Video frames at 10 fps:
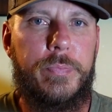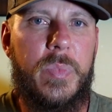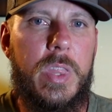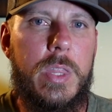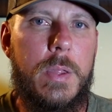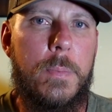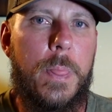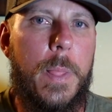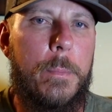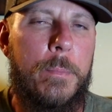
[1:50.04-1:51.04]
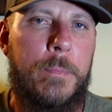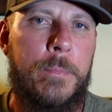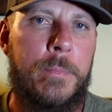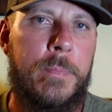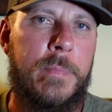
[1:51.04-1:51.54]
Awesome. So you
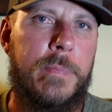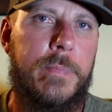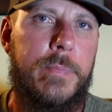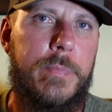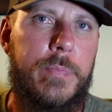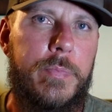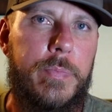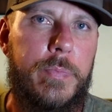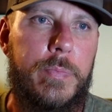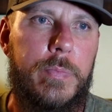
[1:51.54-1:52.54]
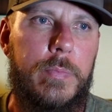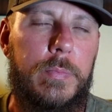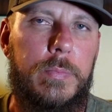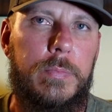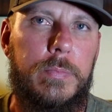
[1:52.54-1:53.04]
said that you kind of got your
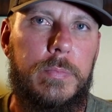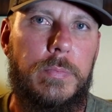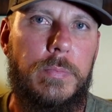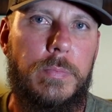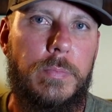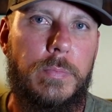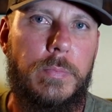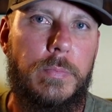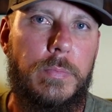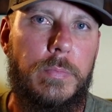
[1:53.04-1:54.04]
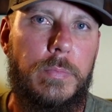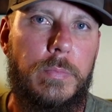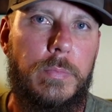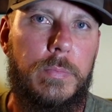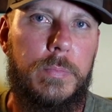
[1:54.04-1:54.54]
start in your feet wet
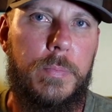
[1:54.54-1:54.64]
with